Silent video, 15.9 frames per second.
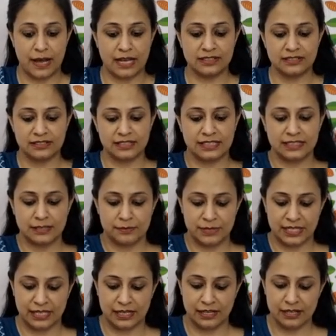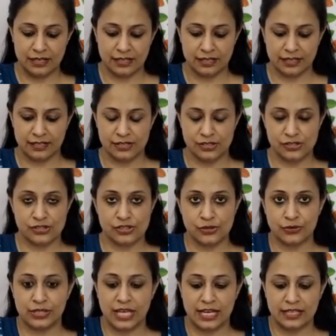path in the middle
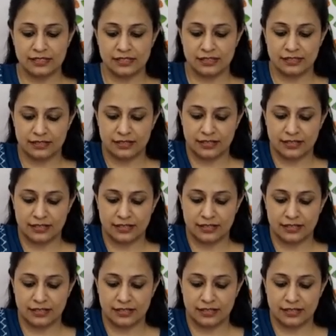so that